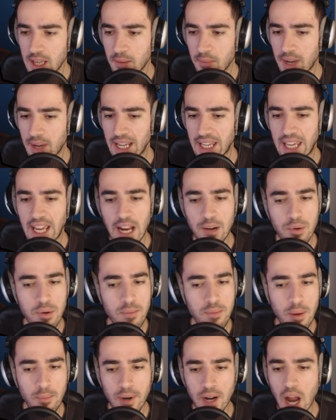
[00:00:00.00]
but I can't
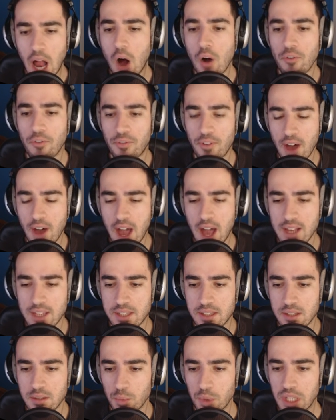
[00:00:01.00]
remember how
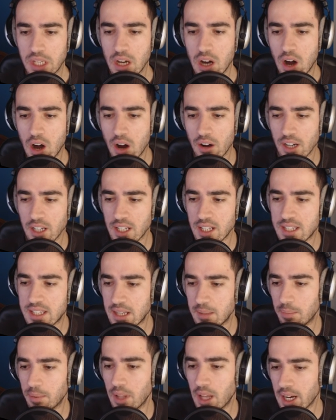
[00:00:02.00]
fast we are in the
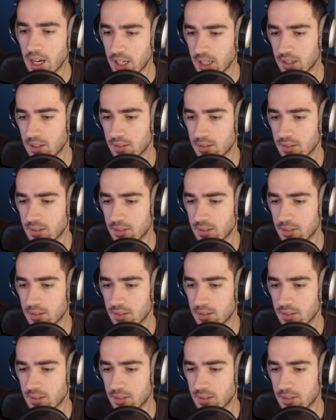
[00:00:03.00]
zip line.